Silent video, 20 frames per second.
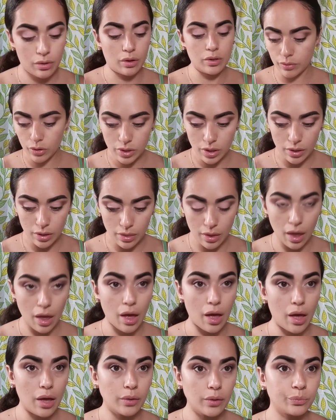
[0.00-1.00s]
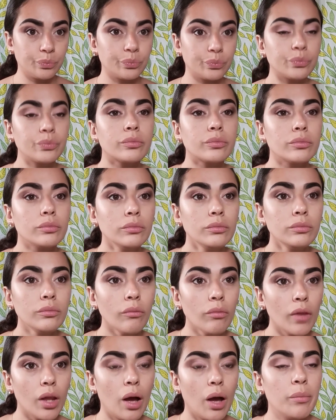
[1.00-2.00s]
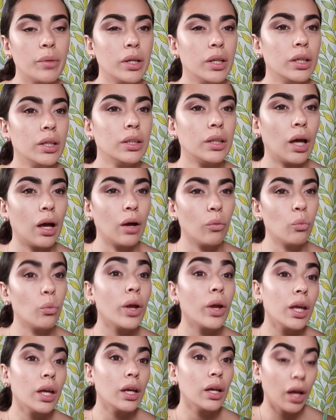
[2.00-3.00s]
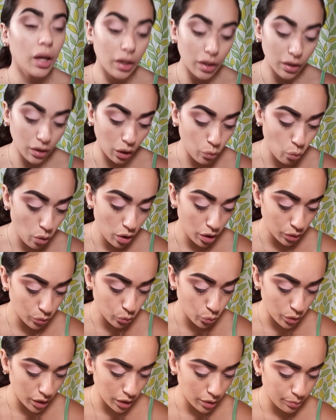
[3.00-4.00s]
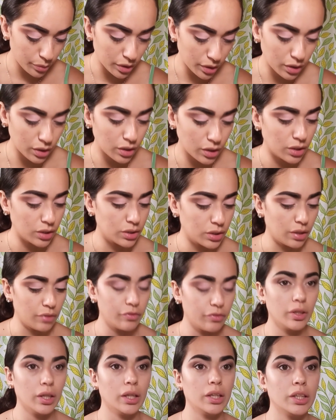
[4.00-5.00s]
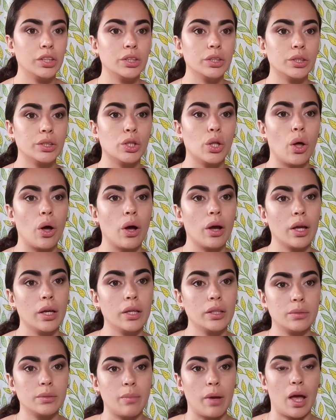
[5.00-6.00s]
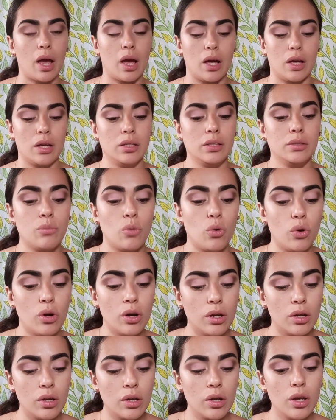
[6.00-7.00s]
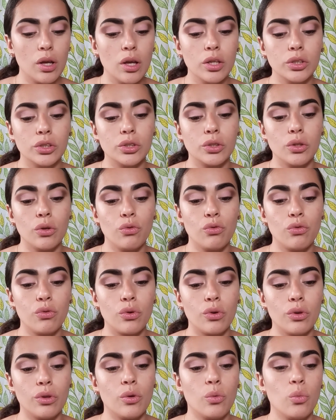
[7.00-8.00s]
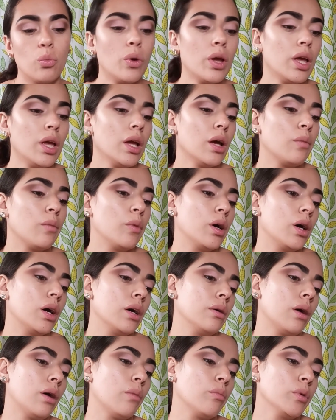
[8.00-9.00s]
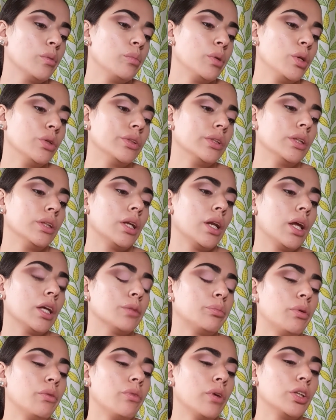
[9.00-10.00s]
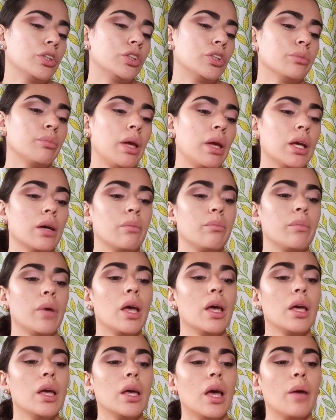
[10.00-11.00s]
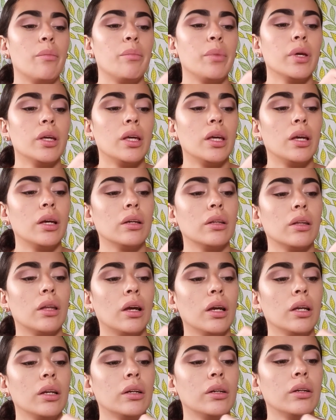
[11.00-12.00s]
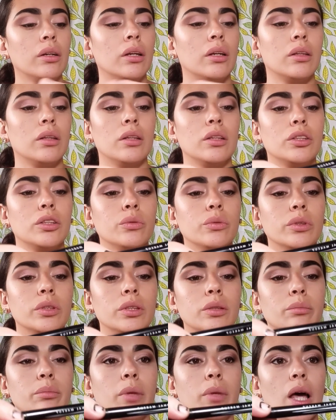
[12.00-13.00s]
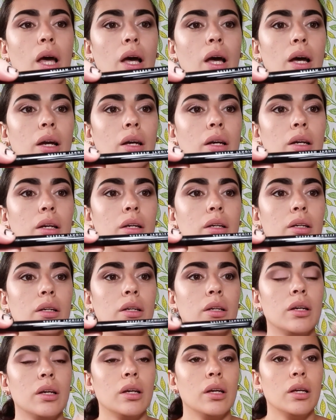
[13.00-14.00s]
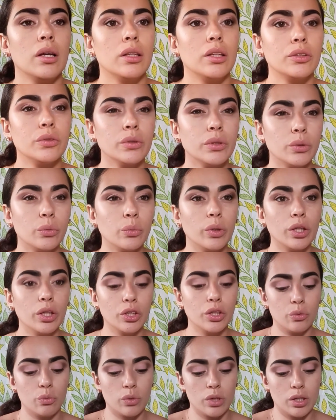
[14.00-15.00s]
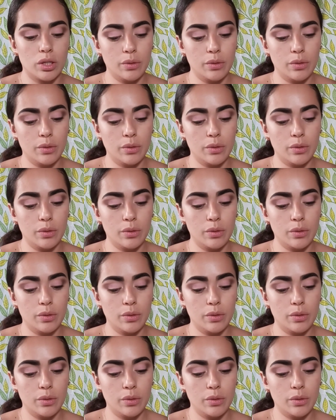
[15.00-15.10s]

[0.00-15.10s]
That I'm gonna need a wing. I want a wing because I feel like it just elongates my eyes more. So for the wing, I'm gonna be using the NYX Professional Makeup Epic Ink Liner, and this one's in black. This one's a really good one.